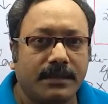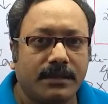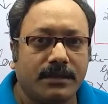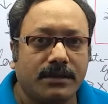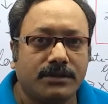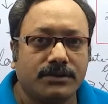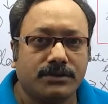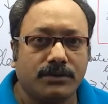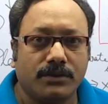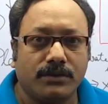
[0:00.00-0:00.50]

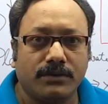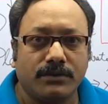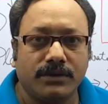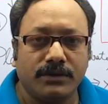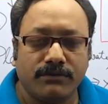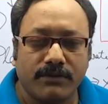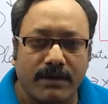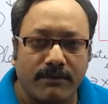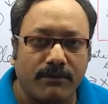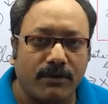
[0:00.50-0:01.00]
So, if
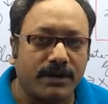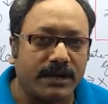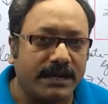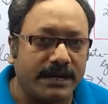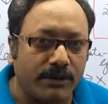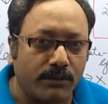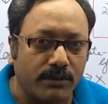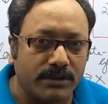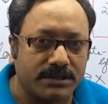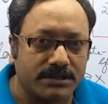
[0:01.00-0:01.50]
you have got any
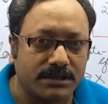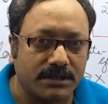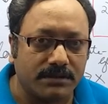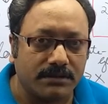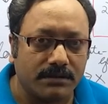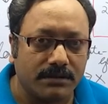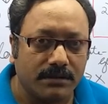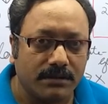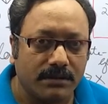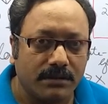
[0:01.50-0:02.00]
question,
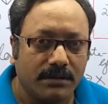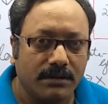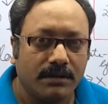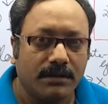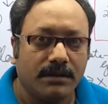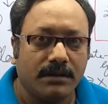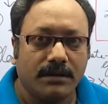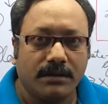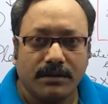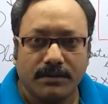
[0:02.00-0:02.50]

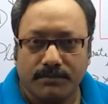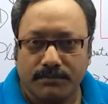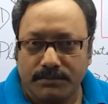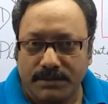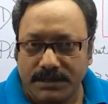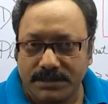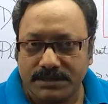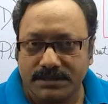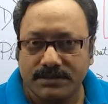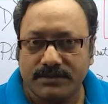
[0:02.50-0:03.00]

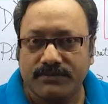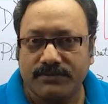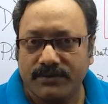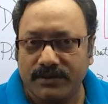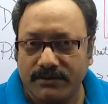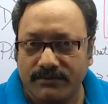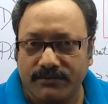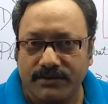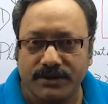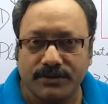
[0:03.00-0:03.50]
please feel
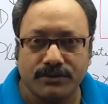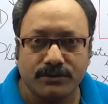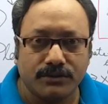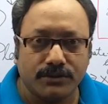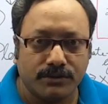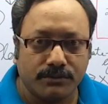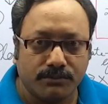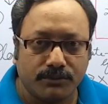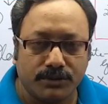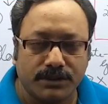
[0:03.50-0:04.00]
free
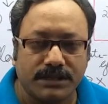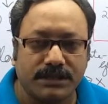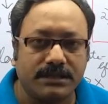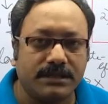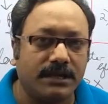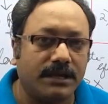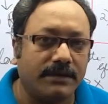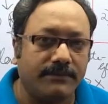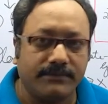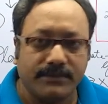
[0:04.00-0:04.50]
to put in
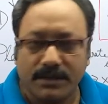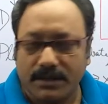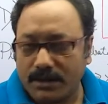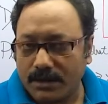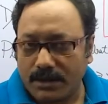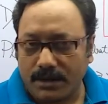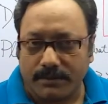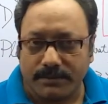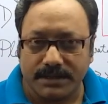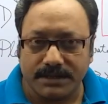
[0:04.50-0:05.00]
the
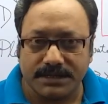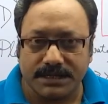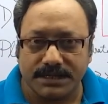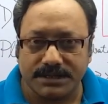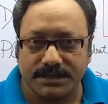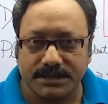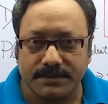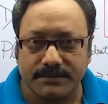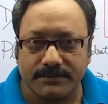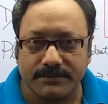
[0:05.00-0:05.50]
comment
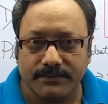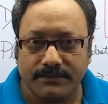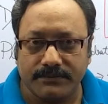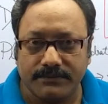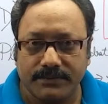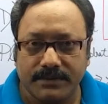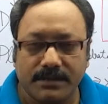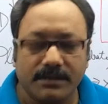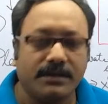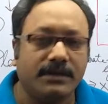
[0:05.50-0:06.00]
section.
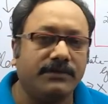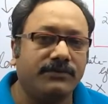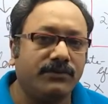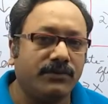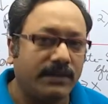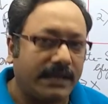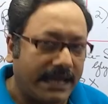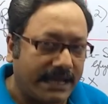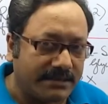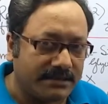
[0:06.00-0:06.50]
If you
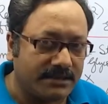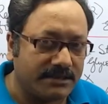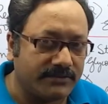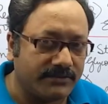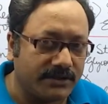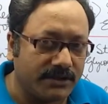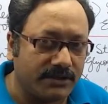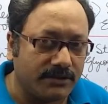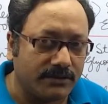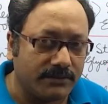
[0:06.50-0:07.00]
like this
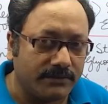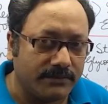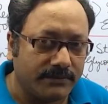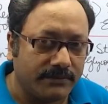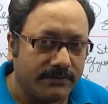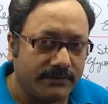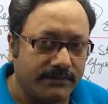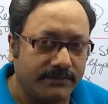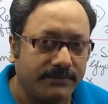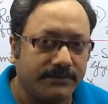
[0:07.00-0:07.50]
video,
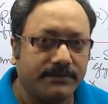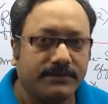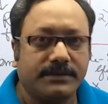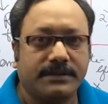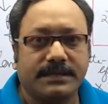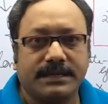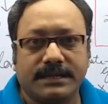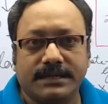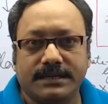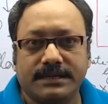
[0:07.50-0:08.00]

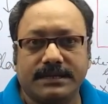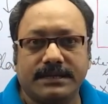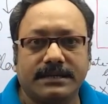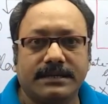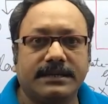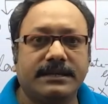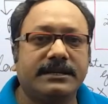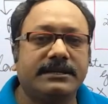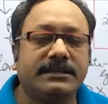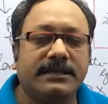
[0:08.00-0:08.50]
then
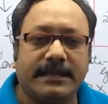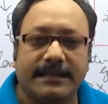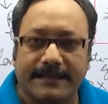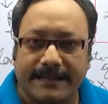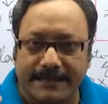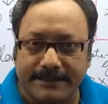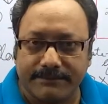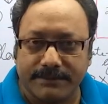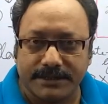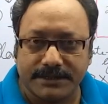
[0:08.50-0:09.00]
hit the
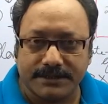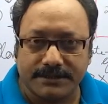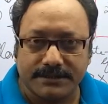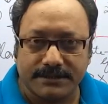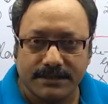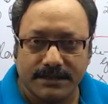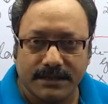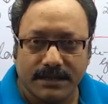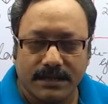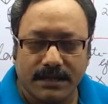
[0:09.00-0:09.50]
like button,
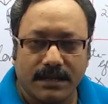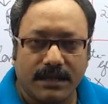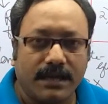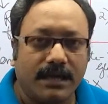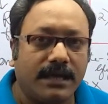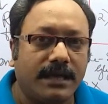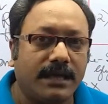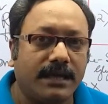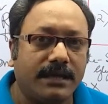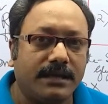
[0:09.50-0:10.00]

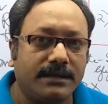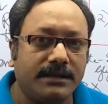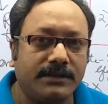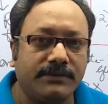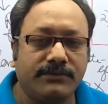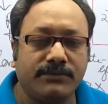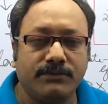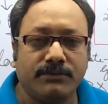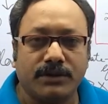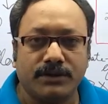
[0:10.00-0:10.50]
and if
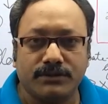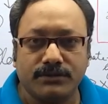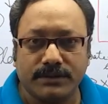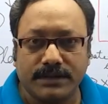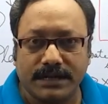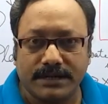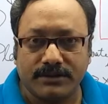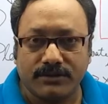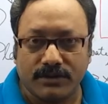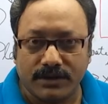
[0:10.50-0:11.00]
you want to
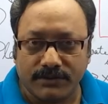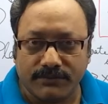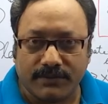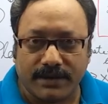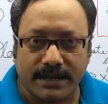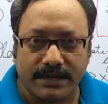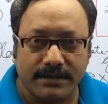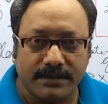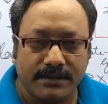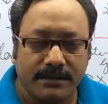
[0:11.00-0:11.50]
get
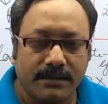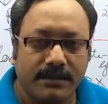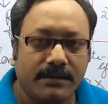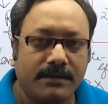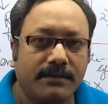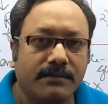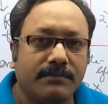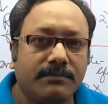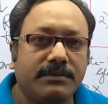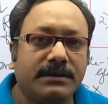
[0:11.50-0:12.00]
notified,
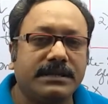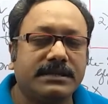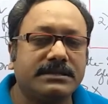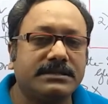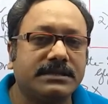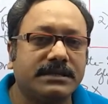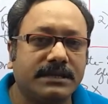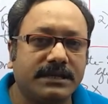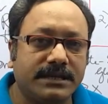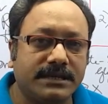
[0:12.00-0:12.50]
please
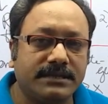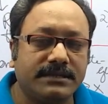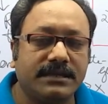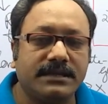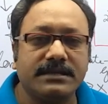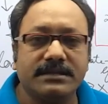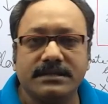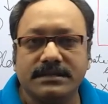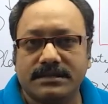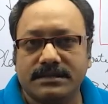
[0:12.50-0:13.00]
hit the
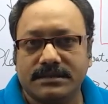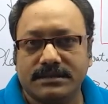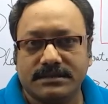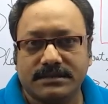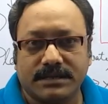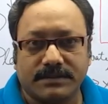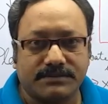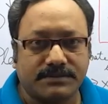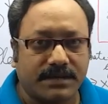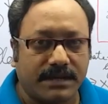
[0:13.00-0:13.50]

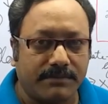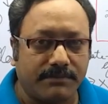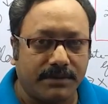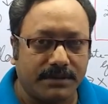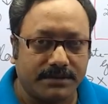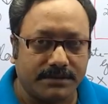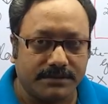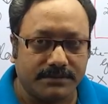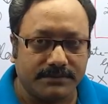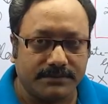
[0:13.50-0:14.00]
subscribe
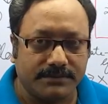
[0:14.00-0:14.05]
button.